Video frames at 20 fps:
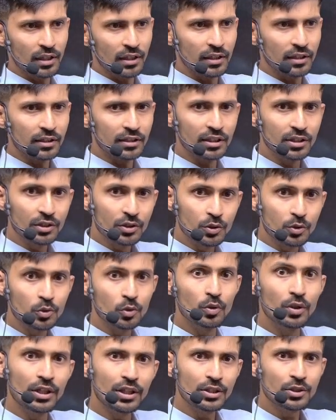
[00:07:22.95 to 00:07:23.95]
This 2
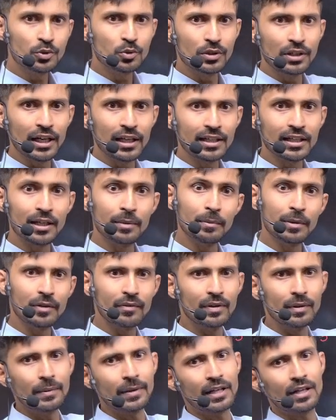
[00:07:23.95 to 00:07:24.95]
raised to that number will
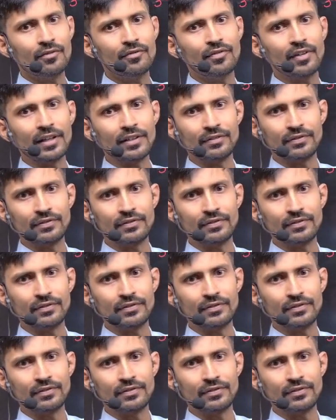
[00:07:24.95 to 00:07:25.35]
become 5.